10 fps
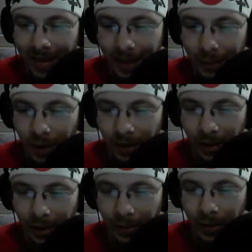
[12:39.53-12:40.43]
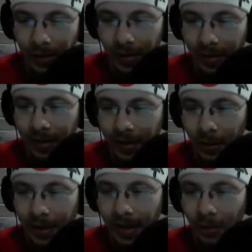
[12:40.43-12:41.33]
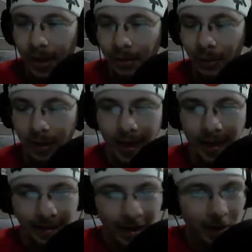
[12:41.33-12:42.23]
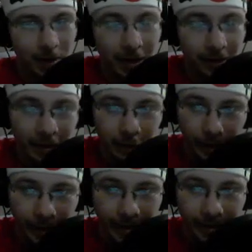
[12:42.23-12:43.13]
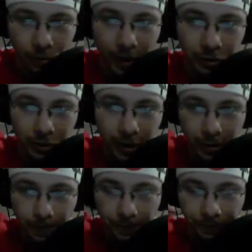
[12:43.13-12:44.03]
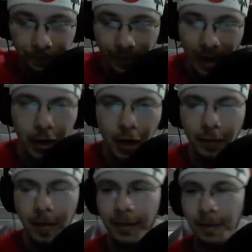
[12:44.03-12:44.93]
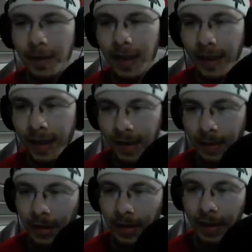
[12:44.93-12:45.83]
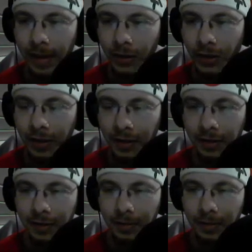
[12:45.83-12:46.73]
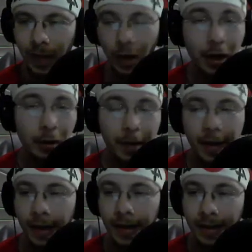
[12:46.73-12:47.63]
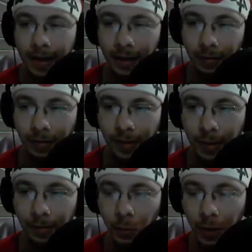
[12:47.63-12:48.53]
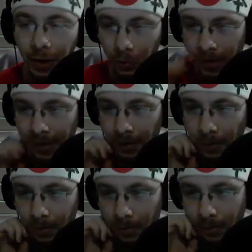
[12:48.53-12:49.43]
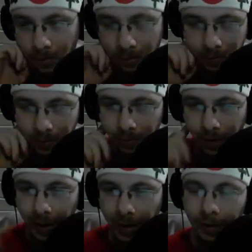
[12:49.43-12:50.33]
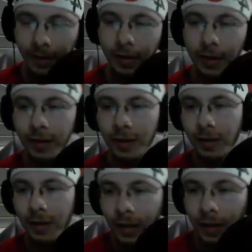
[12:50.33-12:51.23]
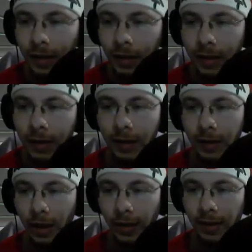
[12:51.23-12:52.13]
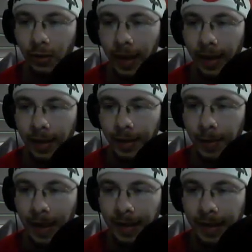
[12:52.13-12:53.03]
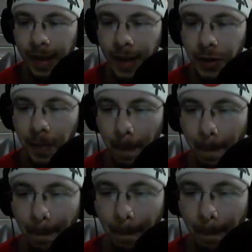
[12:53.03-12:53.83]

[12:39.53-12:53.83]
let's see if it also goes that way for the last game. Apparently we play against Rage Rush. I don't know if we played against him tonight, actually. I know that we played against like some weird wisdom thing that also ran basic Zash.